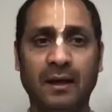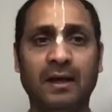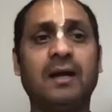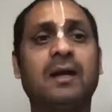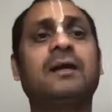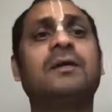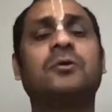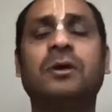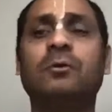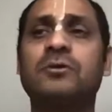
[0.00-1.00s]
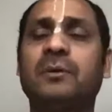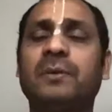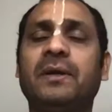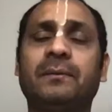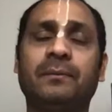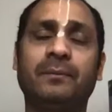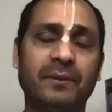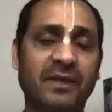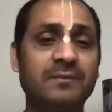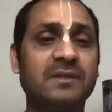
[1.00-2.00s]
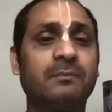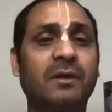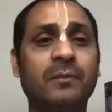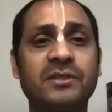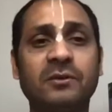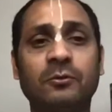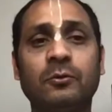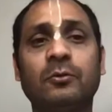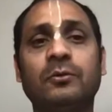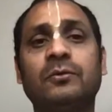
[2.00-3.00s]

Sukadeva Goswami gives the permission to